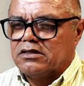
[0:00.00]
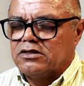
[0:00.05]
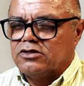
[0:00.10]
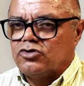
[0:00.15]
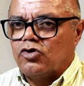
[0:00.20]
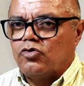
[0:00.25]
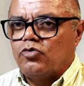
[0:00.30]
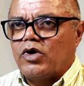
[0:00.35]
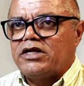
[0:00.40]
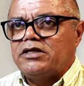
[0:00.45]
You
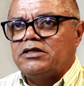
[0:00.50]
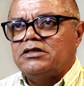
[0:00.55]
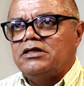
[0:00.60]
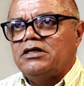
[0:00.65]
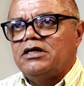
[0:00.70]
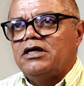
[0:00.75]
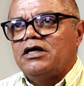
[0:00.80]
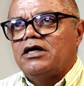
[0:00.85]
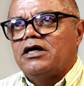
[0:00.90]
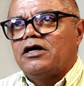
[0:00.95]
know, when
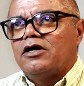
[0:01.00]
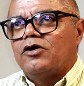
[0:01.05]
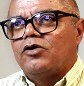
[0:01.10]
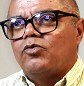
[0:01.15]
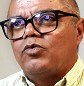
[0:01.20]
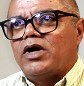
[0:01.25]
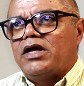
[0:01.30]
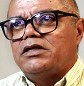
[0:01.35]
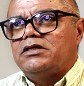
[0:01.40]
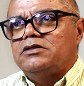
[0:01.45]

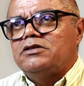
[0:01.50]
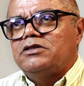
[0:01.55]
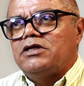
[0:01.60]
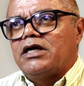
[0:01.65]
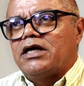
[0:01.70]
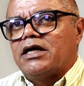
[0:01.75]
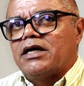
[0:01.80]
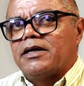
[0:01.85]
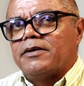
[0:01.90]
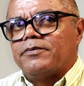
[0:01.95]
we
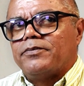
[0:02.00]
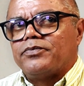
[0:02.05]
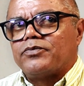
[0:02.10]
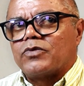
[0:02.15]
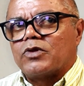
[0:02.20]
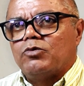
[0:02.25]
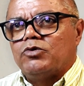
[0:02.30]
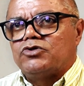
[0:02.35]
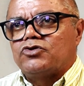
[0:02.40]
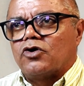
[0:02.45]

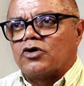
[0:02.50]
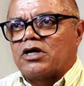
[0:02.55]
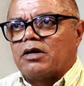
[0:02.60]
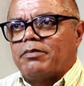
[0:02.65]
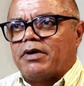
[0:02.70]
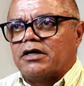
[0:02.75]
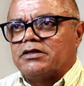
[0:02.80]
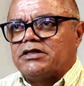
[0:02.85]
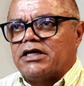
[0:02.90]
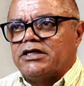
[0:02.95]
talk
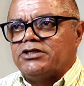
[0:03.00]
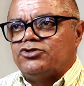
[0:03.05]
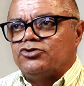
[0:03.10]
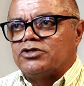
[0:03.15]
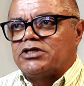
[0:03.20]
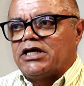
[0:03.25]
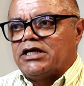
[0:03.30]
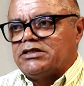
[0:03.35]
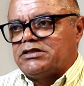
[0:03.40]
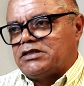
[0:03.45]
about
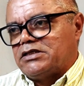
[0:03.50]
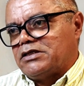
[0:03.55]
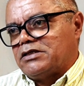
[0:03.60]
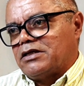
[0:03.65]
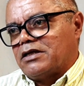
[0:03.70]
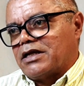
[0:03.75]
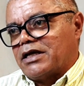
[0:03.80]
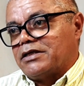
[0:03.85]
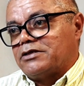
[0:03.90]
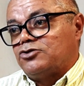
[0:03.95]

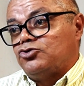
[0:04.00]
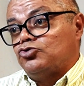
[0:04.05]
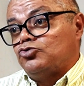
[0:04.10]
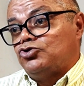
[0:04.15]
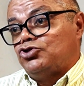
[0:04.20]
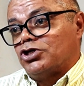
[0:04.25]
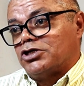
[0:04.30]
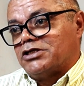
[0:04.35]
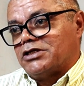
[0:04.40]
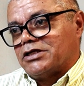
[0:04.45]
educating, like you
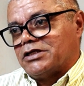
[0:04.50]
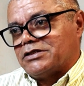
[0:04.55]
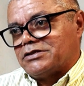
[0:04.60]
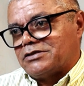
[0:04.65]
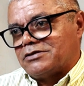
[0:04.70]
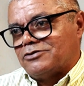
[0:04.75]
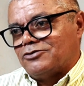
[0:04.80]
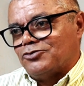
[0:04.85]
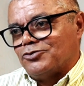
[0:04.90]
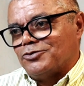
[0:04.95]

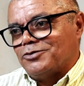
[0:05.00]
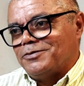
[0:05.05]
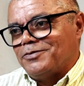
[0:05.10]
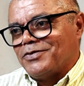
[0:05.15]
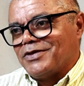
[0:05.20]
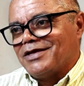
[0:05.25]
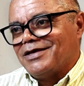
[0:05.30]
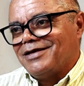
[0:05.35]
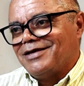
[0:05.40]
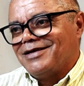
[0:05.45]
journalists,
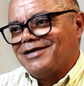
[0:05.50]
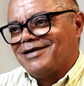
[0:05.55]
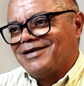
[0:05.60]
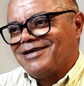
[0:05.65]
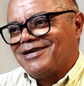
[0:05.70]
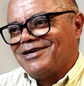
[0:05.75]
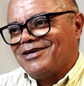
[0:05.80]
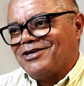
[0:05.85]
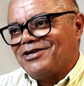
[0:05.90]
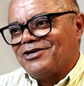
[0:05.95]

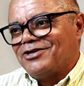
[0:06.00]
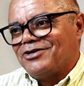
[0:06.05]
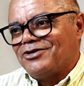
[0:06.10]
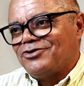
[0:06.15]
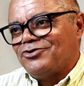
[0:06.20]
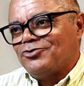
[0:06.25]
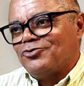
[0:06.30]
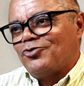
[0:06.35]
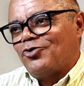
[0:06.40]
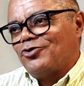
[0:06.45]

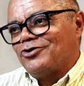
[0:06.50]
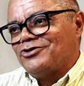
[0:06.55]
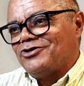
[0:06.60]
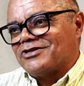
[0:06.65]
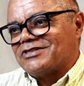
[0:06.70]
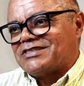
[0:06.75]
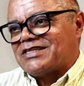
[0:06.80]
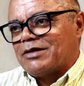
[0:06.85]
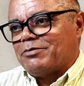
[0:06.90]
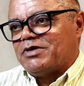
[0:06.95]
you hold
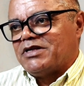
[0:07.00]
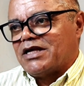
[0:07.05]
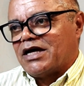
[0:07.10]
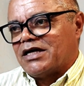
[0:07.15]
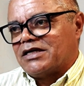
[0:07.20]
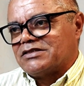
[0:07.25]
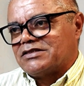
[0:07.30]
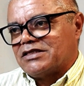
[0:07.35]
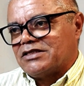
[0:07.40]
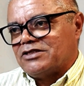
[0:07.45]
your
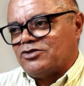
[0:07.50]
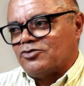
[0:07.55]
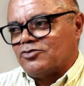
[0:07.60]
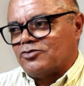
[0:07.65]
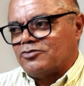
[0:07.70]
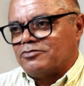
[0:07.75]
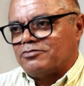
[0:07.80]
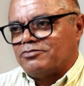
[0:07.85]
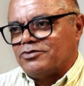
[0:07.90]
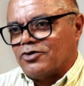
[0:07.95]
seminars and
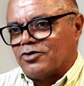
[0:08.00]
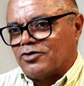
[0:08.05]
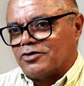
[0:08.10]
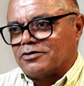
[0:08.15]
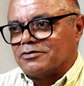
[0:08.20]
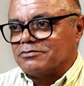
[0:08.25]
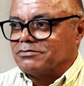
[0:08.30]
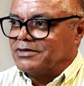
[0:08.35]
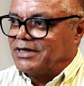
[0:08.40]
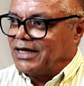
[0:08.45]
you
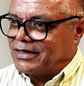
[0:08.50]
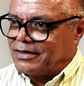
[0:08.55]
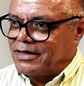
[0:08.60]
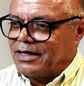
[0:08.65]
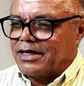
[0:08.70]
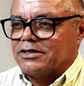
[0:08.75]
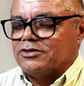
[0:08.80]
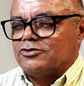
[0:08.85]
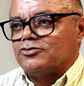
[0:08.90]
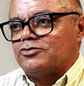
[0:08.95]
all get
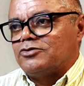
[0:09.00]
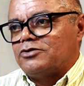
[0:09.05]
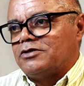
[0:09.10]
there.